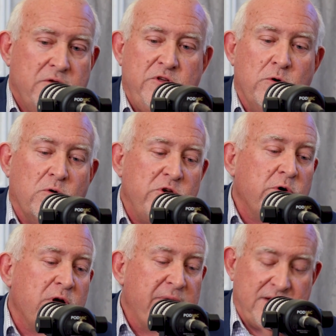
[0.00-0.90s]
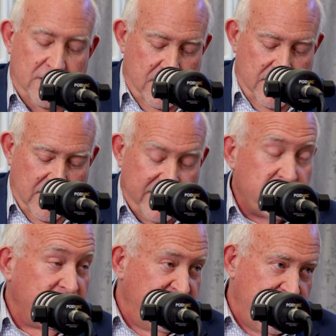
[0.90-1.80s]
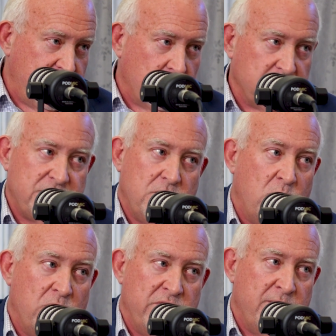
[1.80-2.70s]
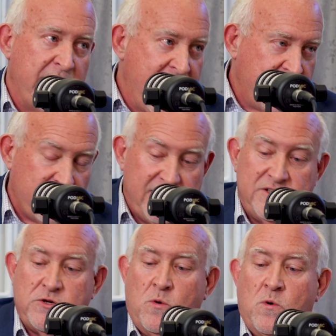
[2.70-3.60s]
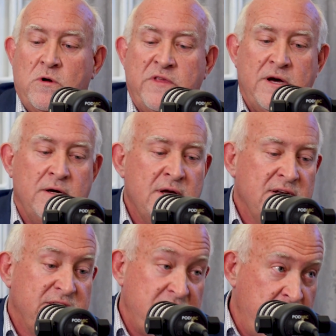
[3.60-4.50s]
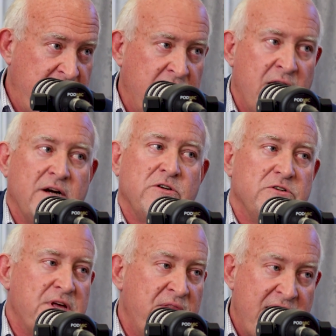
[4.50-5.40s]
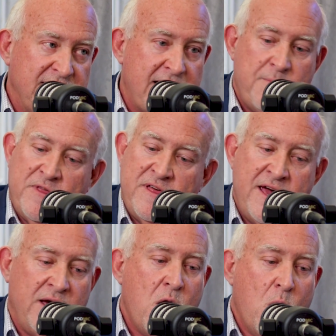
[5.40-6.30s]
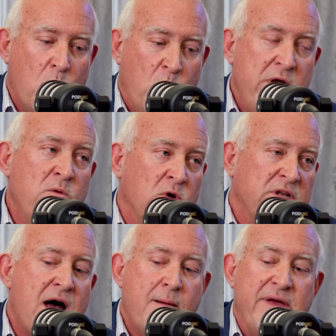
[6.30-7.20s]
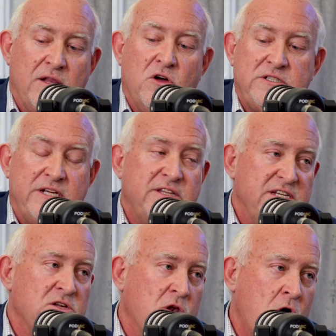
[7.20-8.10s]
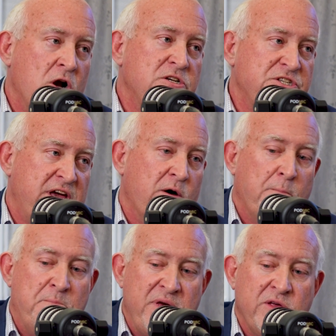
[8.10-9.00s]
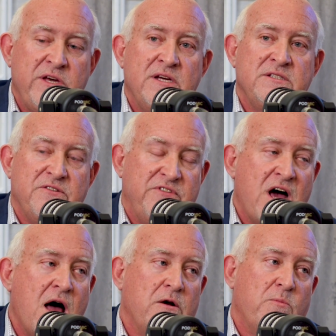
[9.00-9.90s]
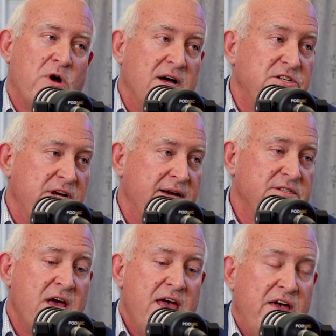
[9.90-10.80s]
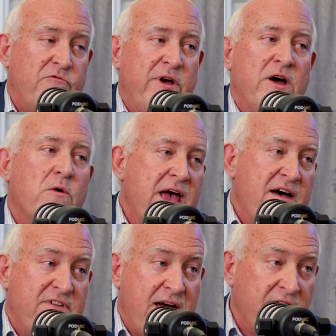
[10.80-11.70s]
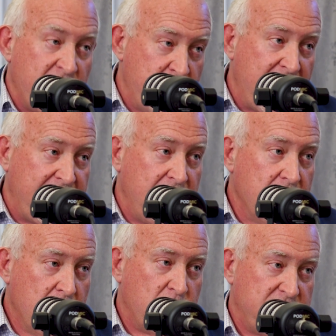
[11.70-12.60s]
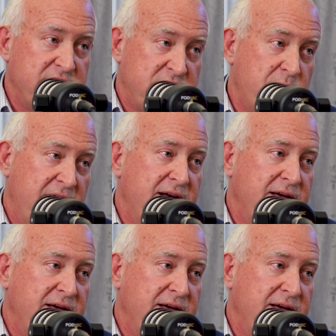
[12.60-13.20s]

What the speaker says: You'll hear about the electric vehicles or the batteries or the semiconductors and that type of thing. We will not be looked at these large-scale billions of dollar projects if we don't have everybody participating.